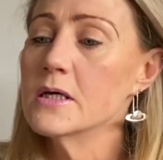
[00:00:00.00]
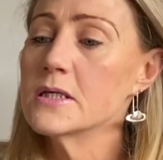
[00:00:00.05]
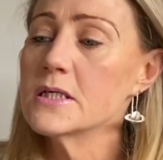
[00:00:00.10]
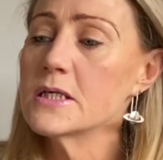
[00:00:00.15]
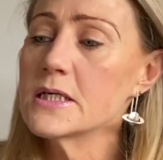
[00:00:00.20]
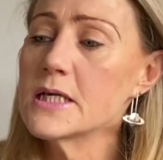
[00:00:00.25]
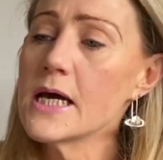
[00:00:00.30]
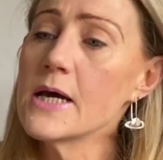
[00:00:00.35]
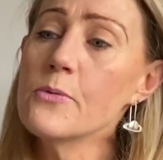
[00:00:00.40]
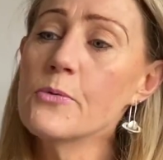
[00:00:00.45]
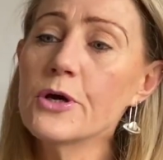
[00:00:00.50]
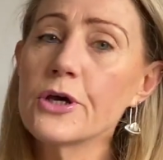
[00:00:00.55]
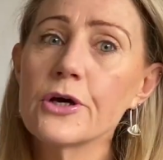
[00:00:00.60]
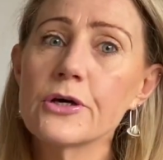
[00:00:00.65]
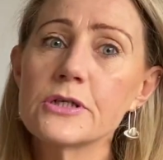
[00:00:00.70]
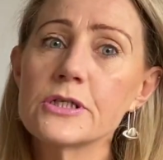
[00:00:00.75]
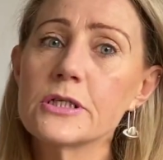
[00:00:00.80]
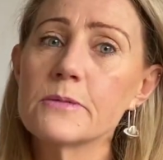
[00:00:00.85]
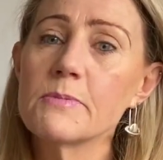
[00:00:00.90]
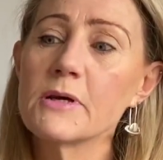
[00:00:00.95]
Today we're
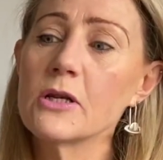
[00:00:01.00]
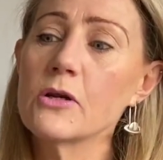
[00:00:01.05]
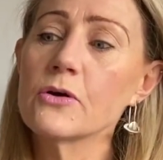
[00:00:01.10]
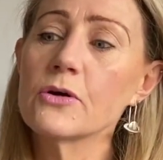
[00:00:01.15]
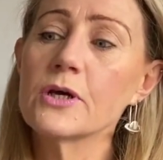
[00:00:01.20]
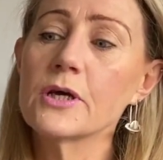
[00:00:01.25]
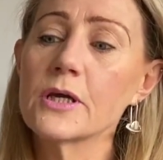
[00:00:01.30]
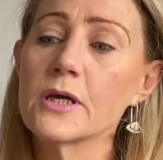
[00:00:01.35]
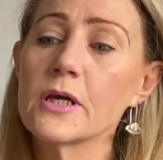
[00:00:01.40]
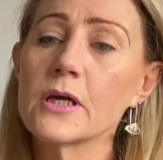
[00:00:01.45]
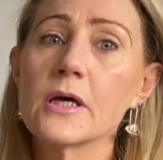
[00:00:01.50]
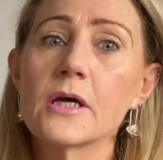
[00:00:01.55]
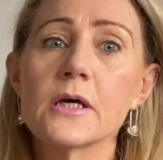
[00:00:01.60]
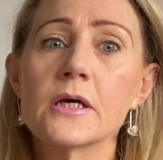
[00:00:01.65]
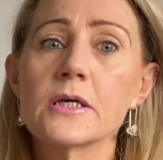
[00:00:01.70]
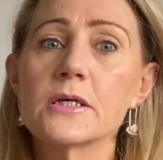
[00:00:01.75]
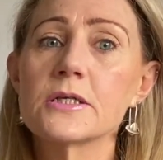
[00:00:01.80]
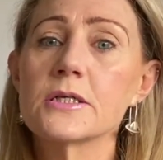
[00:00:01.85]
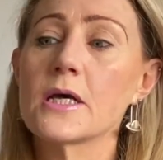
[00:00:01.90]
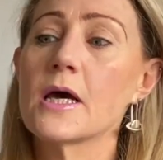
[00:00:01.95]
going to be looking
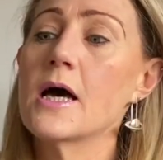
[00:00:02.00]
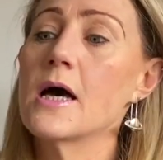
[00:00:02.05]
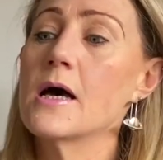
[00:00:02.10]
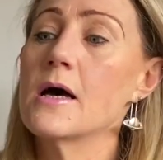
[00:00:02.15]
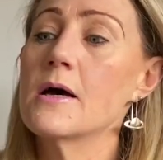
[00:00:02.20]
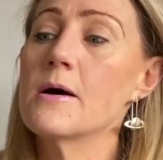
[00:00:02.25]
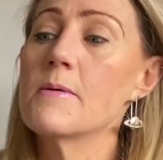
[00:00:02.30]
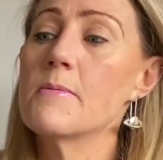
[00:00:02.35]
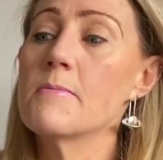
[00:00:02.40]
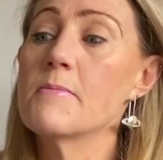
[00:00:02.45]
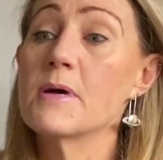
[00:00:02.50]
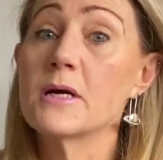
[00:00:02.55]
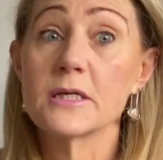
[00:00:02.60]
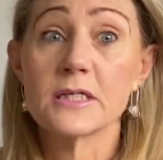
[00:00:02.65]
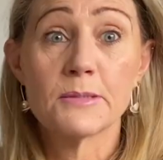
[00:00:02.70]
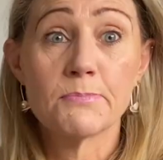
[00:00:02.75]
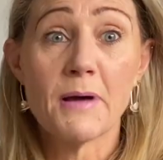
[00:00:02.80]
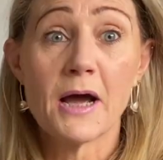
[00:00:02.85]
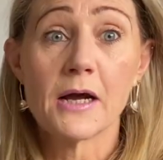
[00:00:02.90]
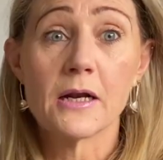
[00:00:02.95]
at
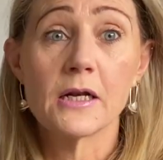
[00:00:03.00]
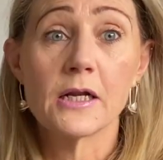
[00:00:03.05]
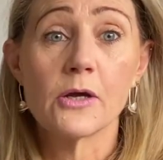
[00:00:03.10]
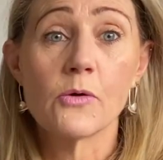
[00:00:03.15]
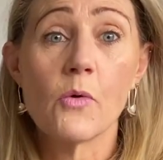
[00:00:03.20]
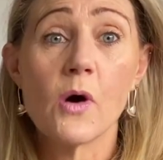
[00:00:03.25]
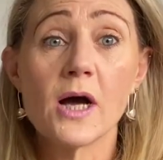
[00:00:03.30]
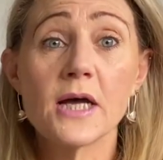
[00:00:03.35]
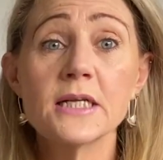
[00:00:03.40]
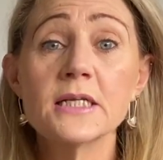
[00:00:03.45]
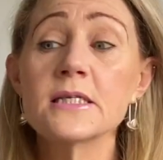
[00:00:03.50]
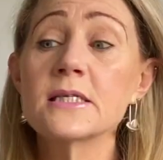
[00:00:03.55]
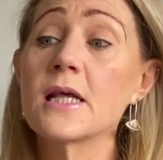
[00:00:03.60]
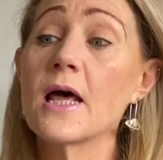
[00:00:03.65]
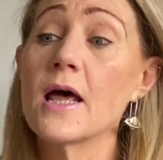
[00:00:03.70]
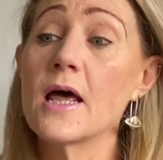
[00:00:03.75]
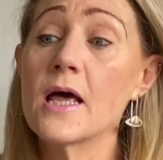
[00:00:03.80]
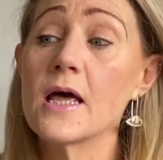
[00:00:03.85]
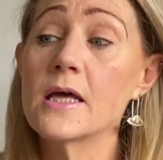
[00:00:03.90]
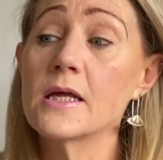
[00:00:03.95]
sparkling wines,
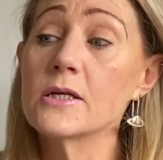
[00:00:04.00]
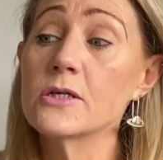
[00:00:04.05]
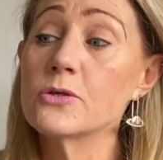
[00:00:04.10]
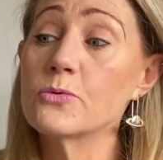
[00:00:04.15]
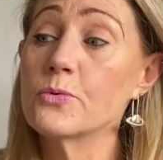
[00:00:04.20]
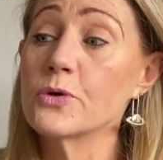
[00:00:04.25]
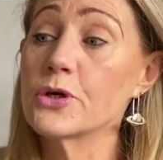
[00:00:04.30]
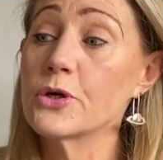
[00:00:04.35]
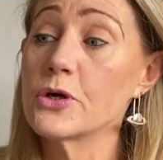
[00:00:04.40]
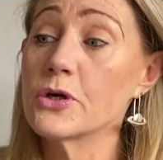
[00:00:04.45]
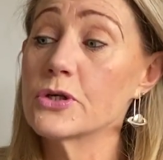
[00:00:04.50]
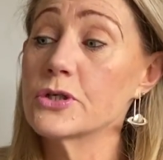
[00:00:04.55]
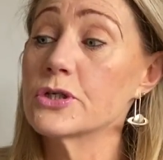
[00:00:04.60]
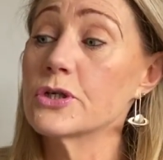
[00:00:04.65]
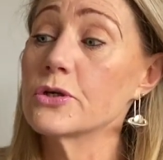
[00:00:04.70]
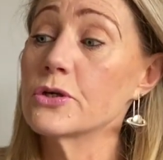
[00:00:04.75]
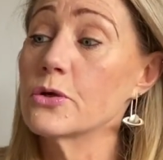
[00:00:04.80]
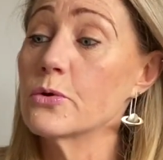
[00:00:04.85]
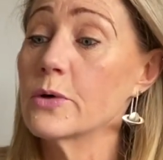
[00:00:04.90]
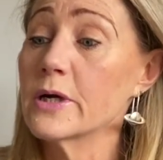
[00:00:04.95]
and we're going
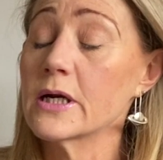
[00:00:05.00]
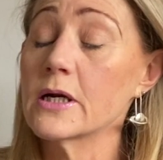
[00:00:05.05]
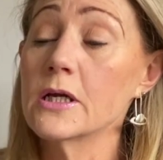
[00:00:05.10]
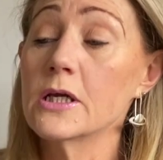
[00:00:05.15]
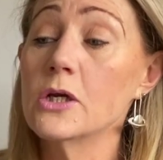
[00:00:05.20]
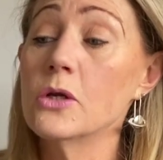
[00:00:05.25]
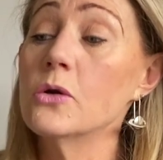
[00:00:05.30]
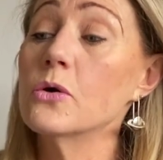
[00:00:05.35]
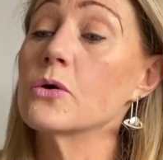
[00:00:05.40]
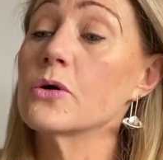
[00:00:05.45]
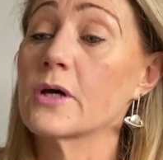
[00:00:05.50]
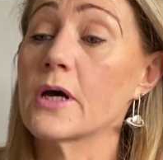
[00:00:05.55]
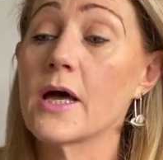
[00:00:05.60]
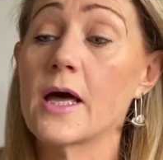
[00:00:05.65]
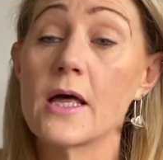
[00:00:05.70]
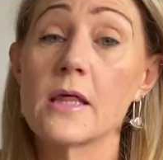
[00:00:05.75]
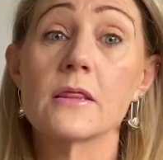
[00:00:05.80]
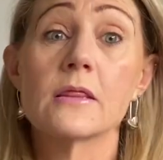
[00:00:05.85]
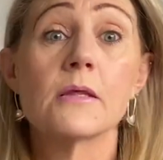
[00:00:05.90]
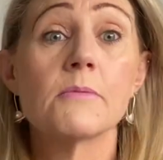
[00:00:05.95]
to quickly look
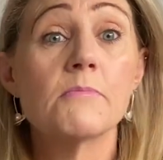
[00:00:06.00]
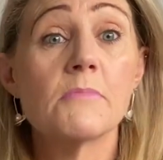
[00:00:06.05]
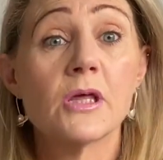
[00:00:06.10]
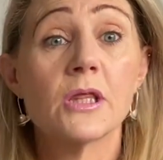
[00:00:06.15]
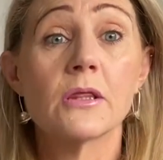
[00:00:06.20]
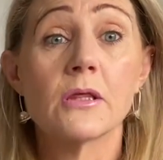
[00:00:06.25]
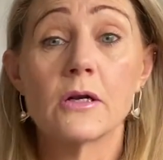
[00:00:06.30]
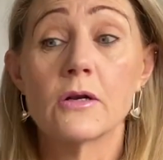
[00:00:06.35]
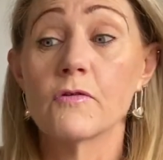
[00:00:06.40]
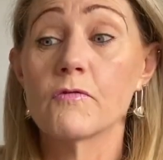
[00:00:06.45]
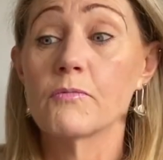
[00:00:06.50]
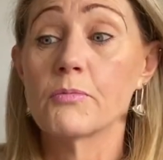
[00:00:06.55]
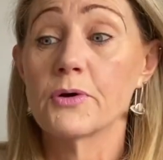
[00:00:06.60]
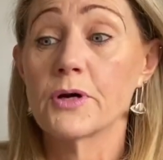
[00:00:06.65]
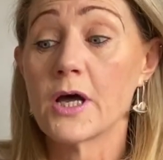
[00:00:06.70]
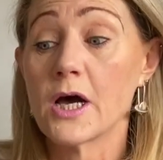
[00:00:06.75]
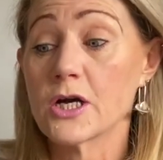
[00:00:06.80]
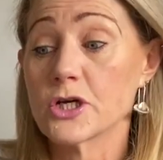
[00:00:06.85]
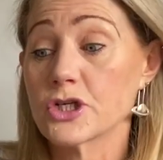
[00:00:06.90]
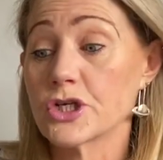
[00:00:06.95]
at the method of
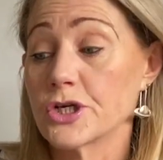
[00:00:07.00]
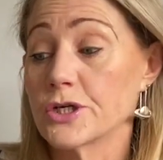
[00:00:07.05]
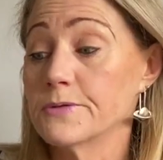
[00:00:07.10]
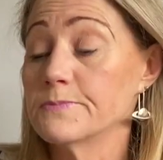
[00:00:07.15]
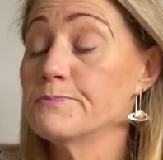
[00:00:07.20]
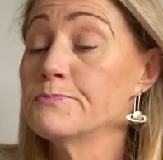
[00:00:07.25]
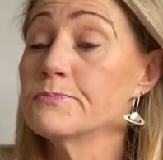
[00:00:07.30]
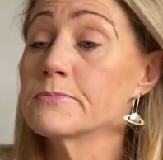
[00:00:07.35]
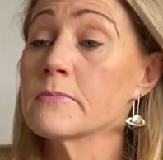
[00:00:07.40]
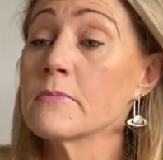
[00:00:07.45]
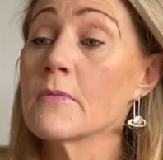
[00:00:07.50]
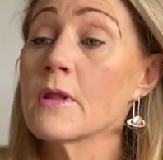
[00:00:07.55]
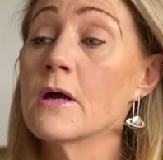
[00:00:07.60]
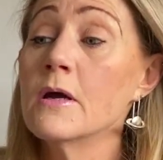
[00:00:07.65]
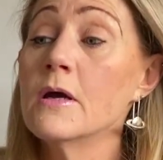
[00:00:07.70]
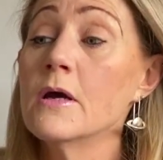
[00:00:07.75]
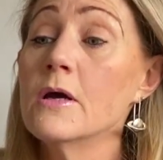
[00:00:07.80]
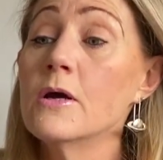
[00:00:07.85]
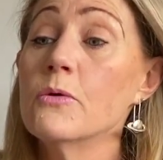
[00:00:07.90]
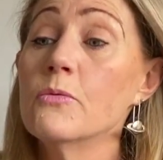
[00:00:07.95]
production.
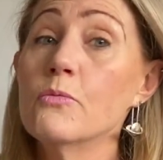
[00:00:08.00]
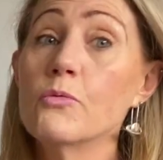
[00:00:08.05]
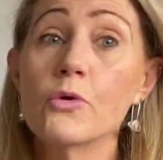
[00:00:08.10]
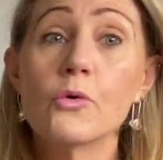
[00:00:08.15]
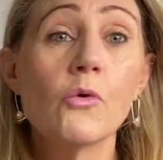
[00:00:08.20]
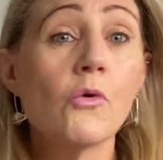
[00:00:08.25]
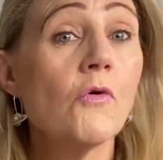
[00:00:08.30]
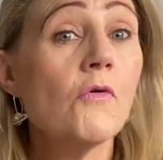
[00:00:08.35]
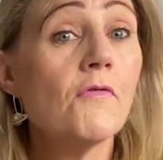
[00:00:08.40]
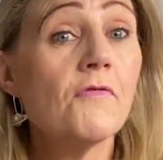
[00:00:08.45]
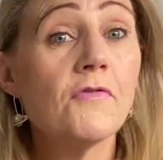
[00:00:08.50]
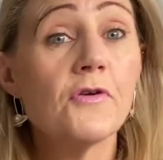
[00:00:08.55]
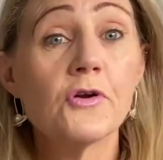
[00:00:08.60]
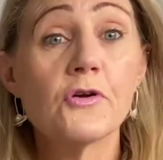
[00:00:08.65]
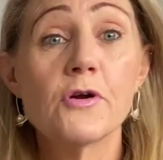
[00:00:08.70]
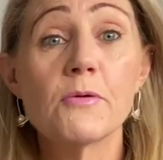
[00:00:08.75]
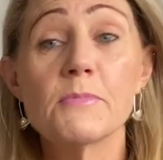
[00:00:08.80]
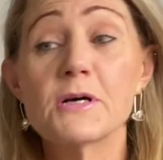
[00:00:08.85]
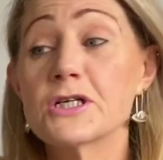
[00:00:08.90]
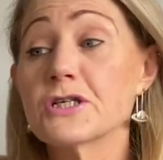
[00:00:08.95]
We're all very
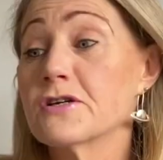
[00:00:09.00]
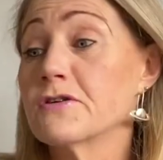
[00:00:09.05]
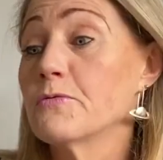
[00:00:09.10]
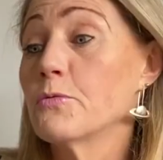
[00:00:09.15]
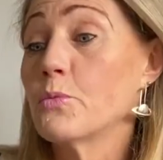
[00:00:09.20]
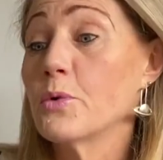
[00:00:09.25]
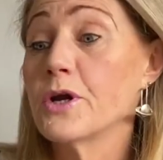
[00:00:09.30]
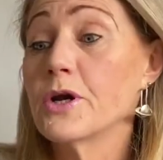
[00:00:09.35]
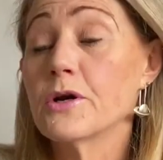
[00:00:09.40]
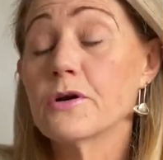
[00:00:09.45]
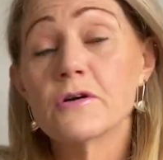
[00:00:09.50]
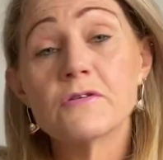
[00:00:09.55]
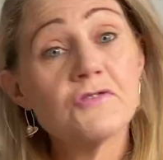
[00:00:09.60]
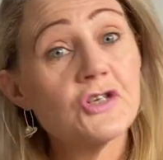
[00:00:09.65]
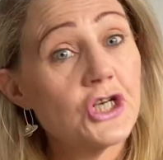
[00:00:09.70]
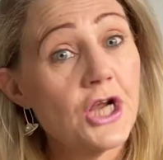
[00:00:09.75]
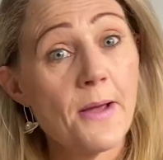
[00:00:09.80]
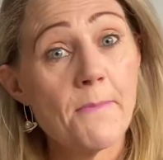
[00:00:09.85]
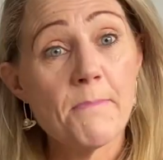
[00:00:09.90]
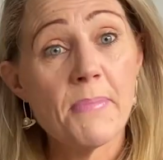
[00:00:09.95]
much aware of
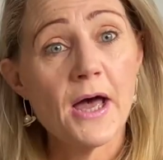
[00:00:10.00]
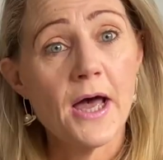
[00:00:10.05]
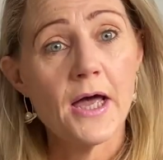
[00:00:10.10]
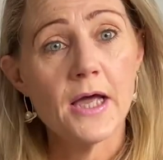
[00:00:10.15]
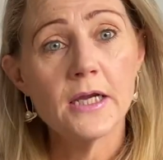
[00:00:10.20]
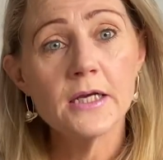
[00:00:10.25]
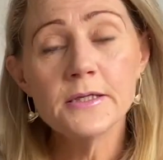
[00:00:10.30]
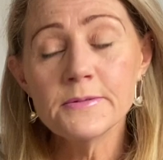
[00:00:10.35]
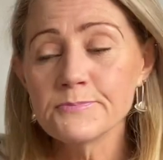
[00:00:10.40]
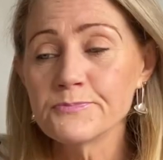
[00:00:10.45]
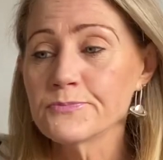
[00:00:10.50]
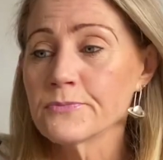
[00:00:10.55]
champagne,